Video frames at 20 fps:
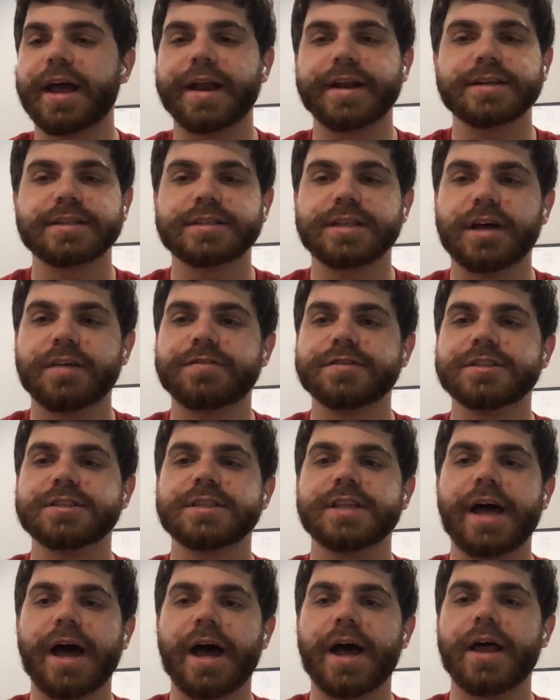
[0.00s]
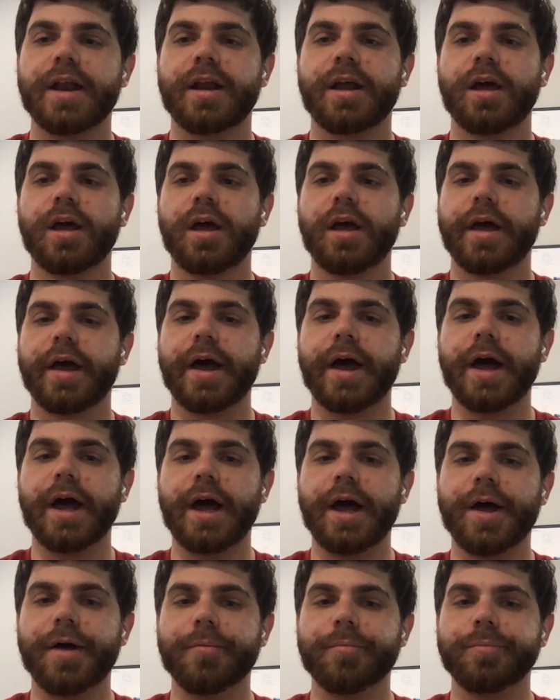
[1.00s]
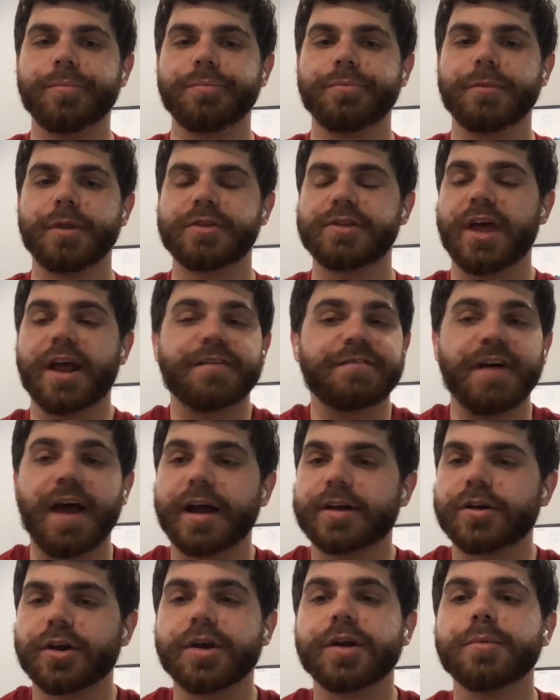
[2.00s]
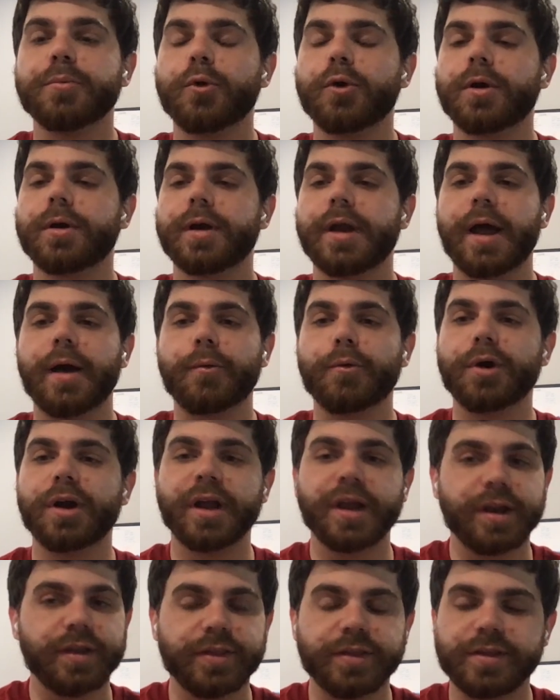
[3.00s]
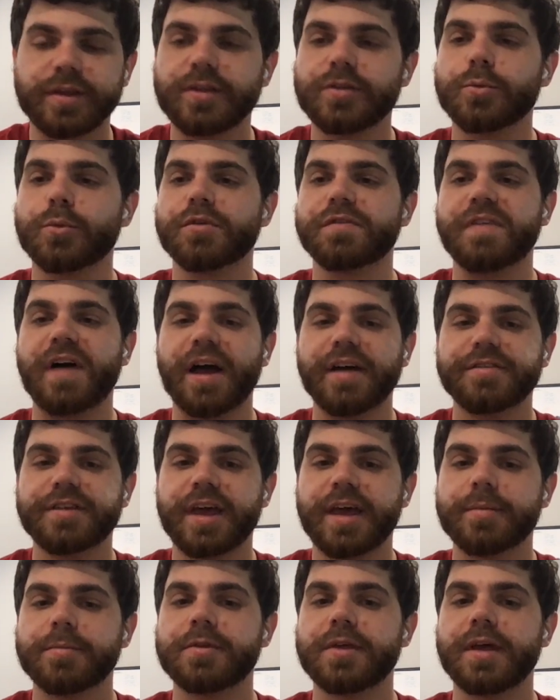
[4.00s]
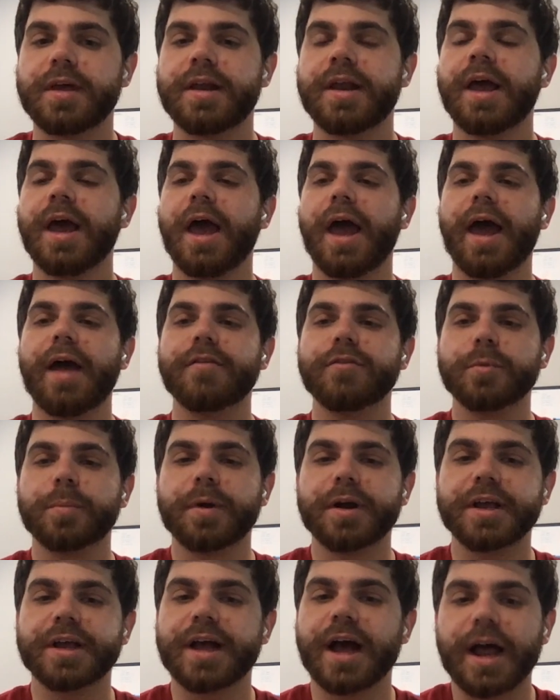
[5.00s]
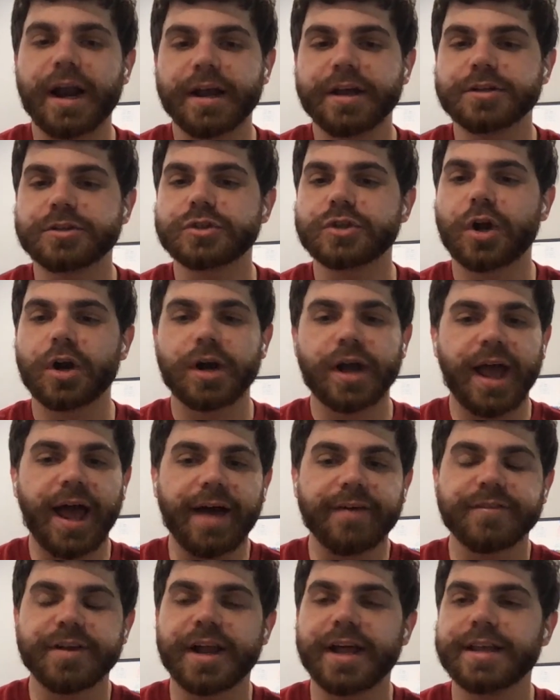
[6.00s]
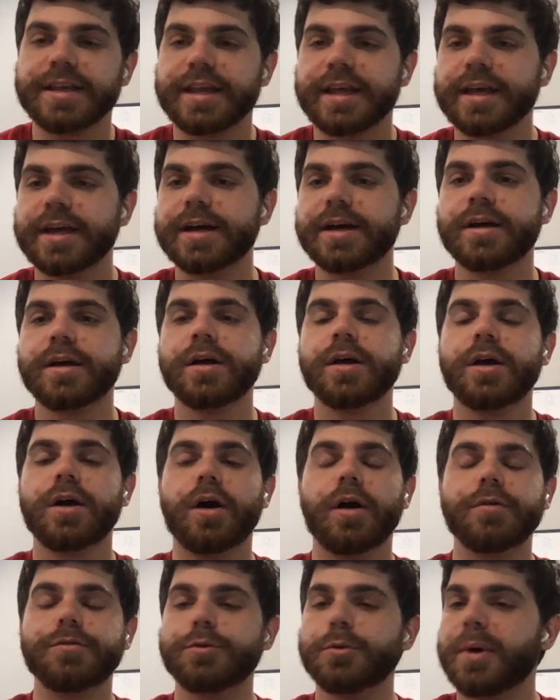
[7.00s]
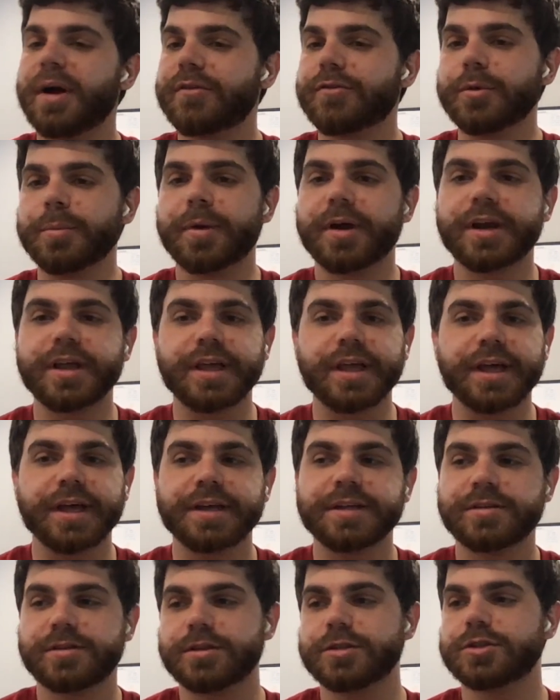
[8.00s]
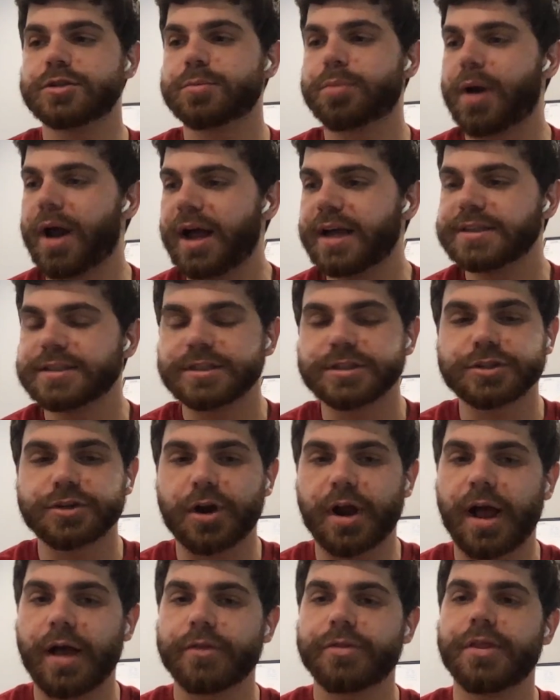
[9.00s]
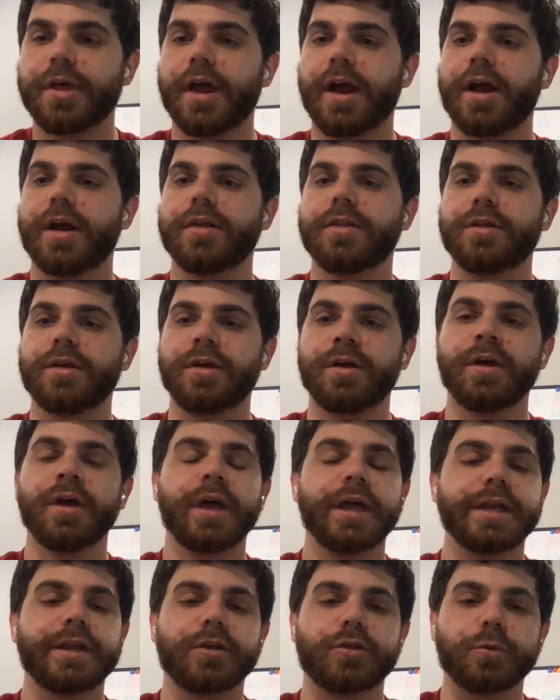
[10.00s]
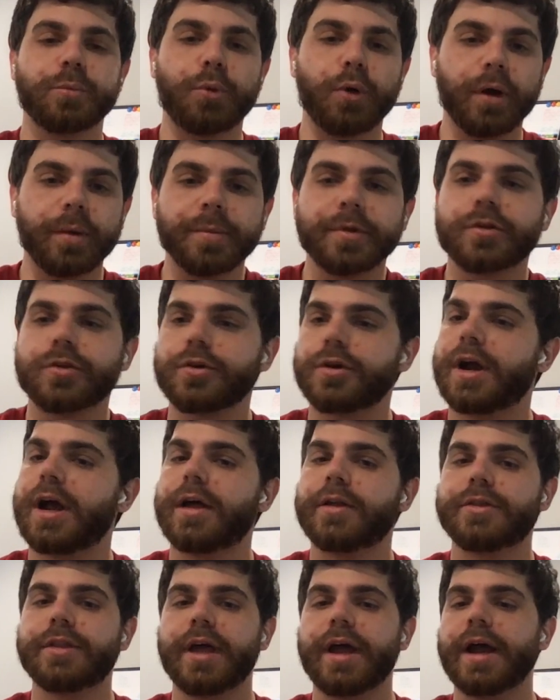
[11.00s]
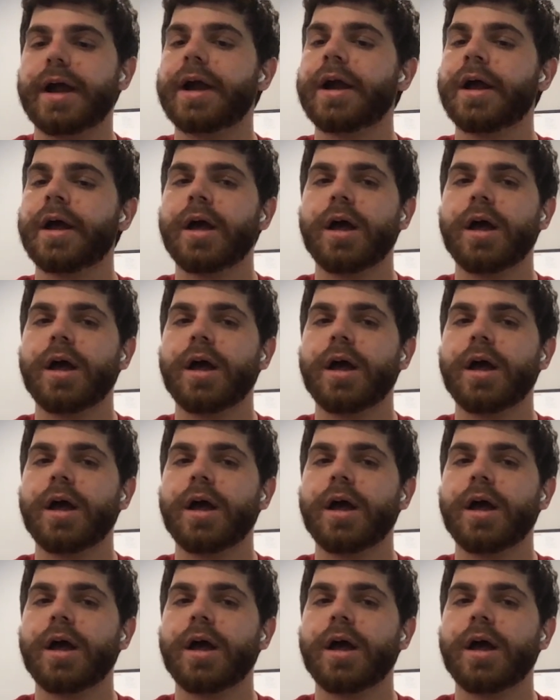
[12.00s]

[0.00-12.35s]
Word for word: of stuff is not um, it's not a factor anymore. Now we're into the season. We're five games in. Everybody kind of is starting to have an idea of who everybody is. The surprises are out there. The disappointments are out there.